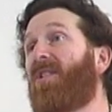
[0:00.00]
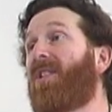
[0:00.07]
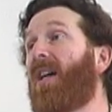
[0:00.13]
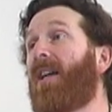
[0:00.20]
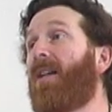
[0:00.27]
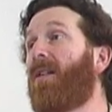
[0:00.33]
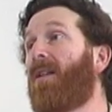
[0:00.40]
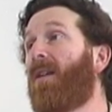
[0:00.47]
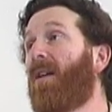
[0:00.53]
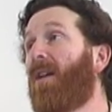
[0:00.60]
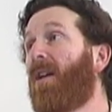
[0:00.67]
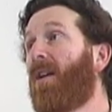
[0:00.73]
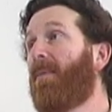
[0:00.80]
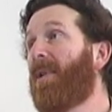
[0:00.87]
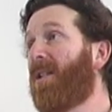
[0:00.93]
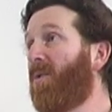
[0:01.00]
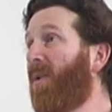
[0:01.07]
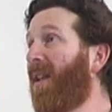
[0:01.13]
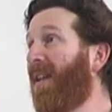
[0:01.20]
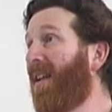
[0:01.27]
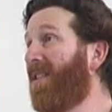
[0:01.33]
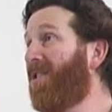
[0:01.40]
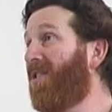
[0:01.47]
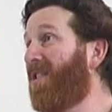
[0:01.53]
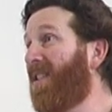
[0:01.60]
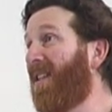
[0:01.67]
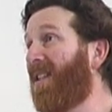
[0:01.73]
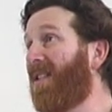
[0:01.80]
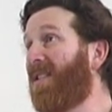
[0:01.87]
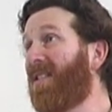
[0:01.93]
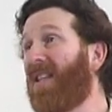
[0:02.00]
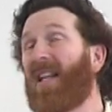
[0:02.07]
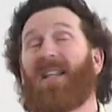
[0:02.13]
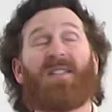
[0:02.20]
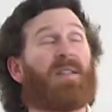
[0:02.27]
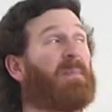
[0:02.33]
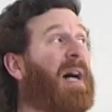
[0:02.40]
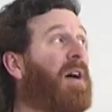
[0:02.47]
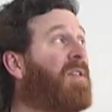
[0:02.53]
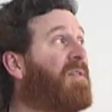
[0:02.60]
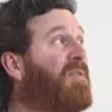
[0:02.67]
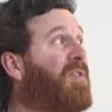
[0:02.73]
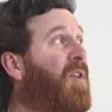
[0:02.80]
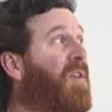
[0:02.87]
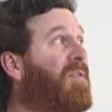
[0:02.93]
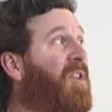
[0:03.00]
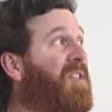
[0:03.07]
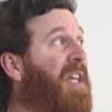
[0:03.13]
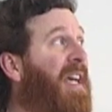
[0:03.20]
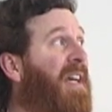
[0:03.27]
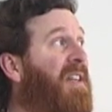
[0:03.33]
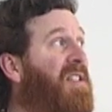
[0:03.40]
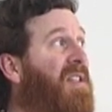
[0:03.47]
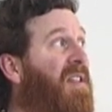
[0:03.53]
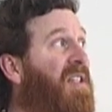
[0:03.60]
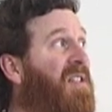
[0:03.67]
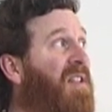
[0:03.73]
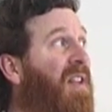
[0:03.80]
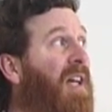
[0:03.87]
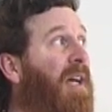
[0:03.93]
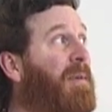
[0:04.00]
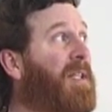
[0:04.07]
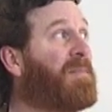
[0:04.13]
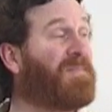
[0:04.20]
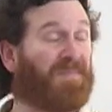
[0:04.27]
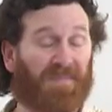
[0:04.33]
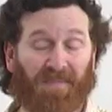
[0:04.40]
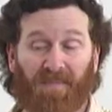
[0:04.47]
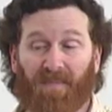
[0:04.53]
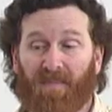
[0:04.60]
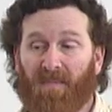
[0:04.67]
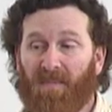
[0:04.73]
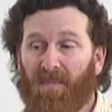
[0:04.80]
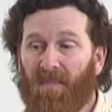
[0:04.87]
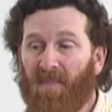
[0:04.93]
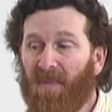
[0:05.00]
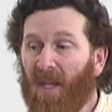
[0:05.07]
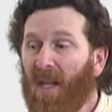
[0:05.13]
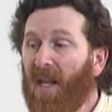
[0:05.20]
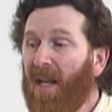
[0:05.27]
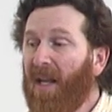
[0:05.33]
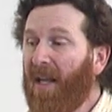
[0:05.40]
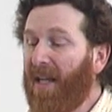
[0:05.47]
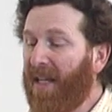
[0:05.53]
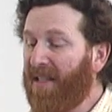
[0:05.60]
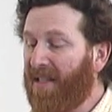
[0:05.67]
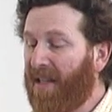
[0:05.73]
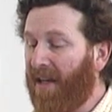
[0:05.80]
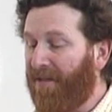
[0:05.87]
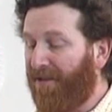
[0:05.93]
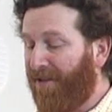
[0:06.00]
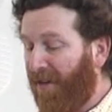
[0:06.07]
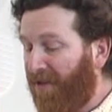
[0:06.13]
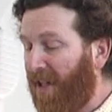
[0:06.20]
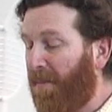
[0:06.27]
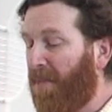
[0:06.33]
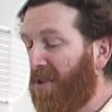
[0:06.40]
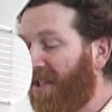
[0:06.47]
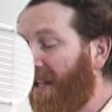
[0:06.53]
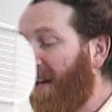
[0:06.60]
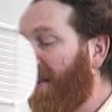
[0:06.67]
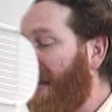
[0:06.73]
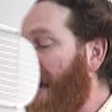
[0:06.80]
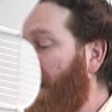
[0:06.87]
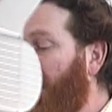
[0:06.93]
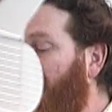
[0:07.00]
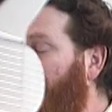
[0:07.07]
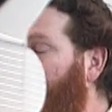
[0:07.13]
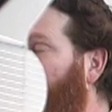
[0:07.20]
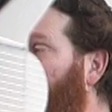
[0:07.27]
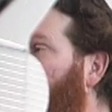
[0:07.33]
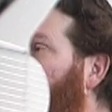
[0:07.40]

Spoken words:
site. Because one of the interesting things about photovoltaics in this climate is that 50% of the output from a